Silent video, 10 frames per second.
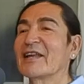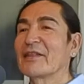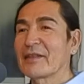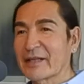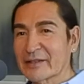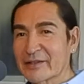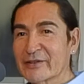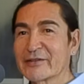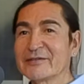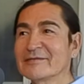Thank
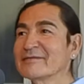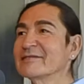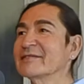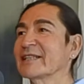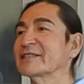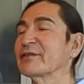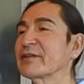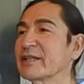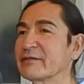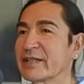you. Thanks for
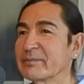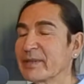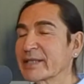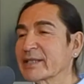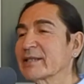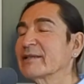the invite, Mark.